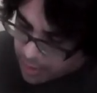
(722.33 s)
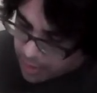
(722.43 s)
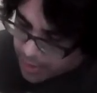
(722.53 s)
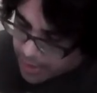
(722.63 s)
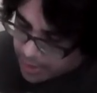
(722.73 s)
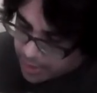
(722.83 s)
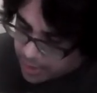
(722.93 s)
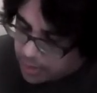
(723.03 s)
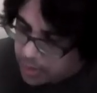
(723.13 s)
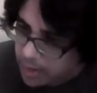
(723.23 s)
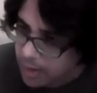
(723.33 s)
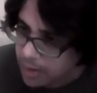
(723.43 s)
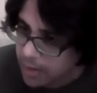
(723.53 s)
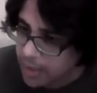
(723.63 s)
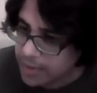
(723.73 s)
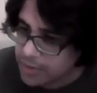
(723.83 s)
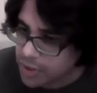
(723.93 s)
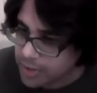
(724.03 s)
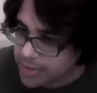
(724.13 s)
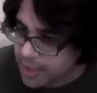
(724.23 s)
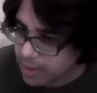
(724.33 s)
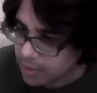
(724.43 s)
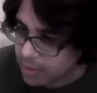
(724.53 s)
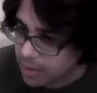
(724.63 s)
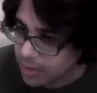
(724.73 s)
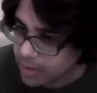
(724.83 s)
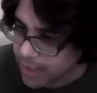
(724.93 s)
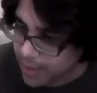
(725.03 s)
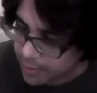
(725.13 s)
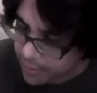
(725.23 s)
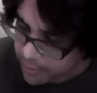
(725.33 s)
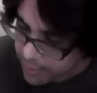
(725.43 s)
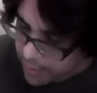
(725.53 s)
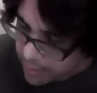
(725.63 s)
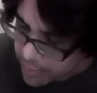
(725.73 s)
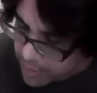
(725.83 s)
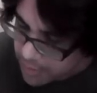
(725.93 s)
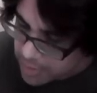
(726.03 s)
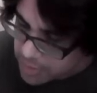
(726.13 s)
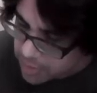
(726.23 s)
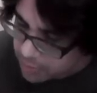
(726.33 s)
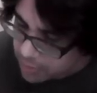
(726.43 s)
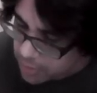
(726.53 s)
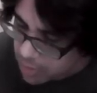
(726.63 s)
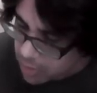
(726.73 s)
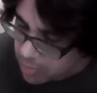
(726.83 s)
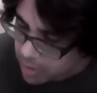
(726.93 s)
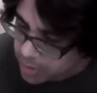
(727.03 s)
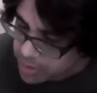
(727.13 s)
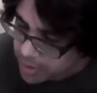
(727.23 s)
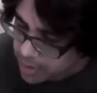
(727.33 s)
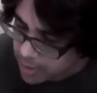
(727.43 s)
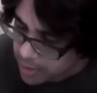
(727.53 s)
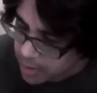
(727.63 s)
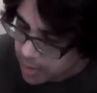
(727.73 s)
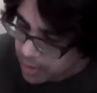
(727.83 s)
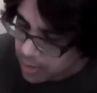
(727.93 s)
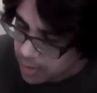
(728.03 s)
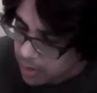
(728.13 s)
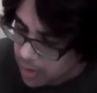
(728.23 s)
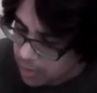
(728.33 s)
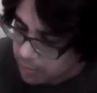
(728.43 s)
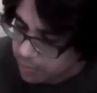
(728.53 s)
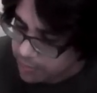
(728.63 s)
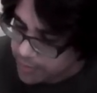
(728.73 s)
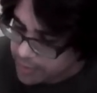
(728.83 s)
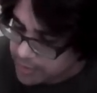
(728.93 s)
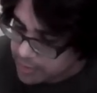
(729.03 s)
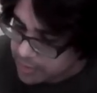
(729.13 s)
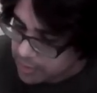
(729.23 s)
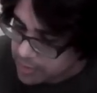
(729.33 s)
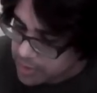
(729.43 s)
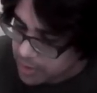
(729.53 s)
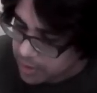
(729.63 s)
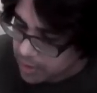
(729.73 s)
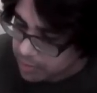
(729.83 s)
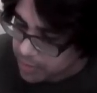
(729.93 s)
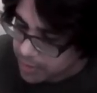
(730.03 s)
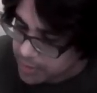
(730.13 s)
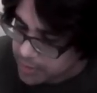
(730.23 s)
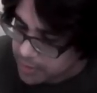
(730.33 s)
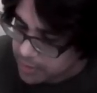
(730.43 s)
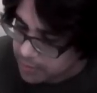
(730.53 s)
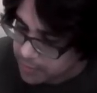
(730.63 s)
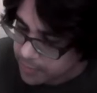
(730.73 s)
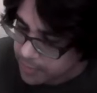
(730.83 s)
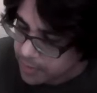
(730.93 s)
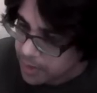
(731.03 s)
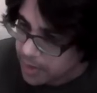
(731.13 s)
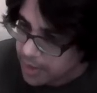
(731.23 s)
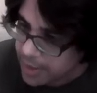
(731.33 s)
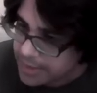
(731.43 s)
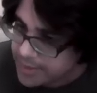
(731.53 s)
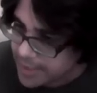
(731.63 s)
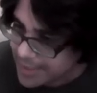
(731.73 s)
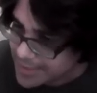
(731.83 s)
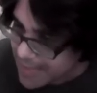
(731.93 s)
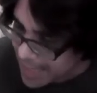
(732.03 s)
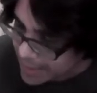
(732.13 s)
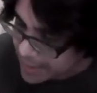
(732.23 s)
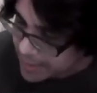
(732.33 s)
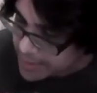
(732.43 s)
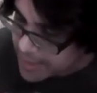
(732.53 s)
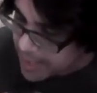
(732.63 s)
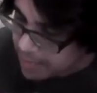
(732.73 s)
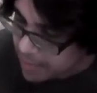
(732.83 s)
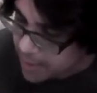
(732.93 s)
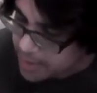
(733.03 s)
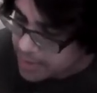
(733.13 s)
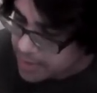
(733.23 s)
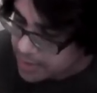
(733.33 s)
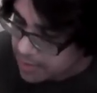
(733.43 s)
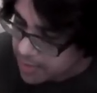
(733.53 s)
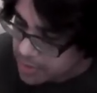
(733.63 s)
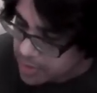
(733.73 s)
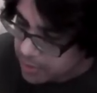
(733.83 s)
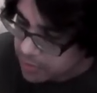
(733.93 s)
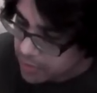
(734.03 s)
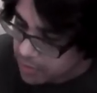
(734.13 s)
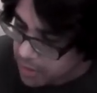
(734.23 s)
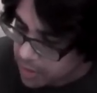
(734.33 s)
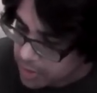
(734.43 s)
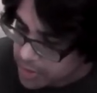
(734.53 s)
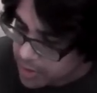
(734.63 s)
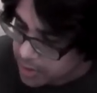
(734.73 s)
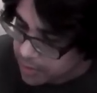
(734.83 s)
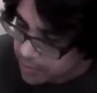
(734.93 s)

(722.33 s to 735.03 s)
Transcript: then it turns out that the dimension of the cohomology of this cochain complex is exactly the same as a dimension of the homology